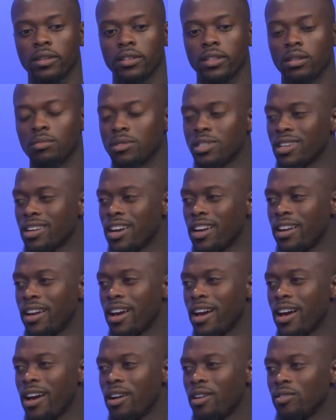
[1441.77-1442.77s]
them to kind of
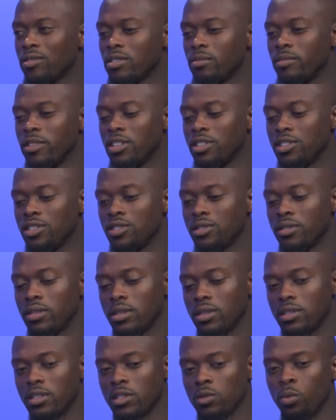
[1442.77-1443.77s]
have some
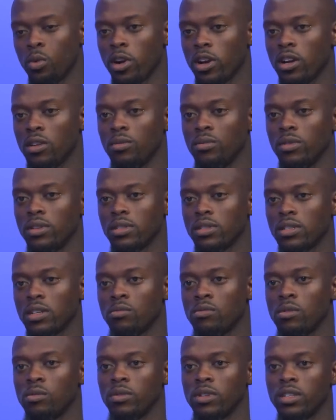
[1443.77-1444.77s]
history just working with
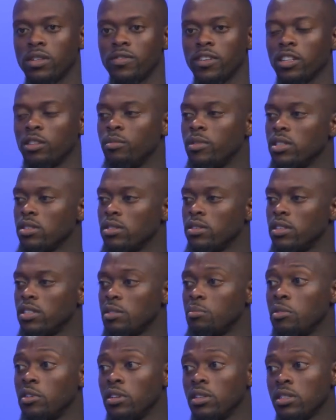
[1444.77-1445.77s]
someone with developmental
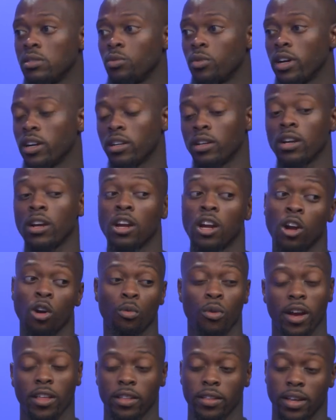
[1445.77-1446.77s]
disabilities, yes
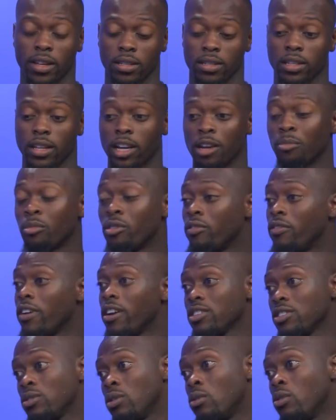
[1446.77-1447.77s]
rather that's like
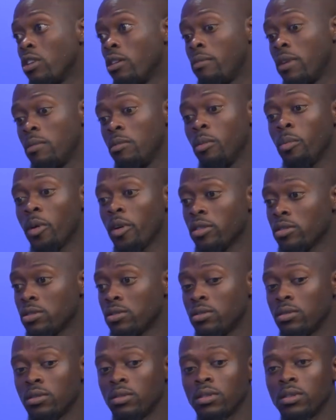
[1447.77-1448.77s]
professional or maybe
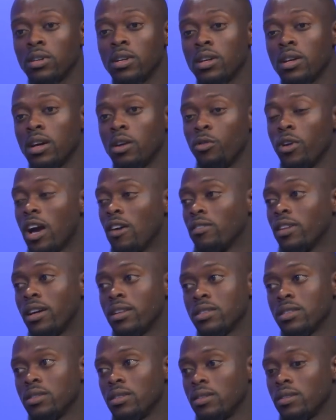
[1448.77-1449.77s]
personal. Mm-hmm. We have
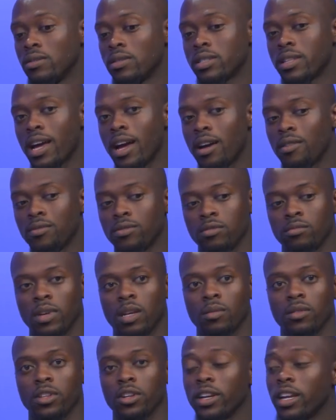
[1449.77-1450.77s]
lots of staff who
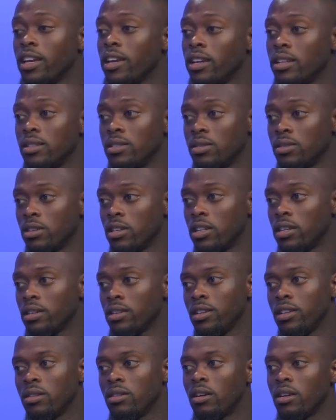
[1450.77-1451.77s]
maybe their kids are,
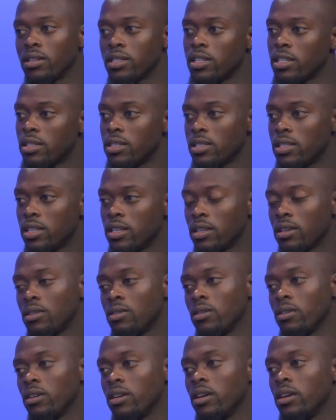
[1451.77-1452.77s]
you know, yes. autistic
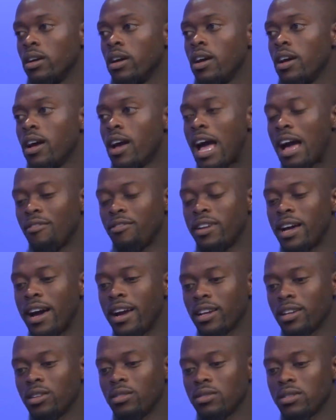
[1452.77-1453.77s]
or yes. have
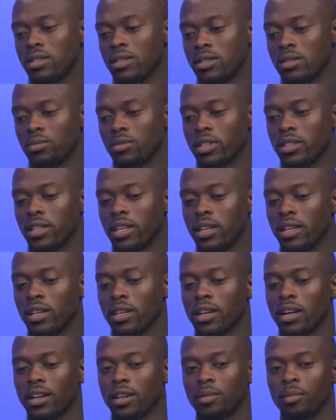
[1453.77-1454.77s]
diagnoses where they
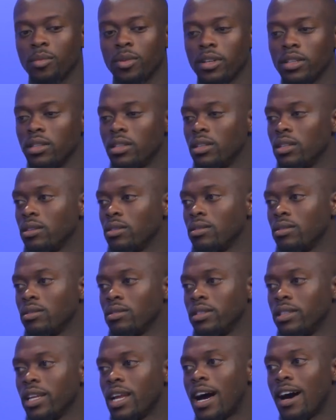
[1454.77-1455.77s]
kind of bring their
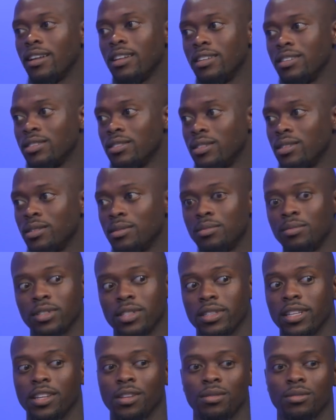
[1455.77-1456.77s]
knowledge of
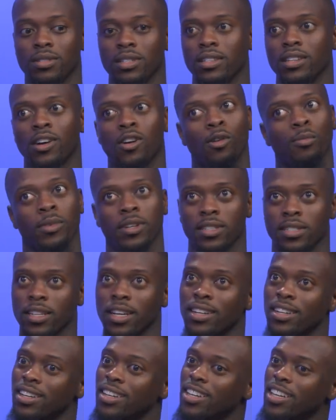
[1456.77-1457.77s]
what they use in home and it's
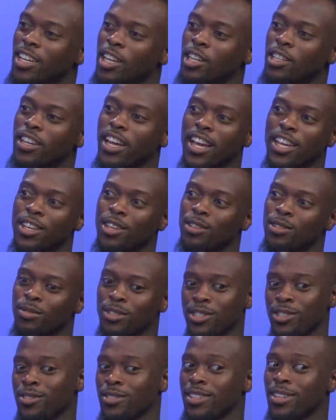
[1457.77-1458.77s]
like, uh, can't use
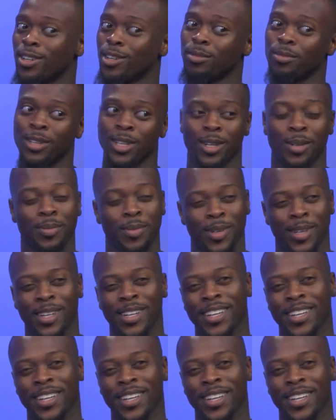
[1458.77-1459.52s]
what you use at home here, but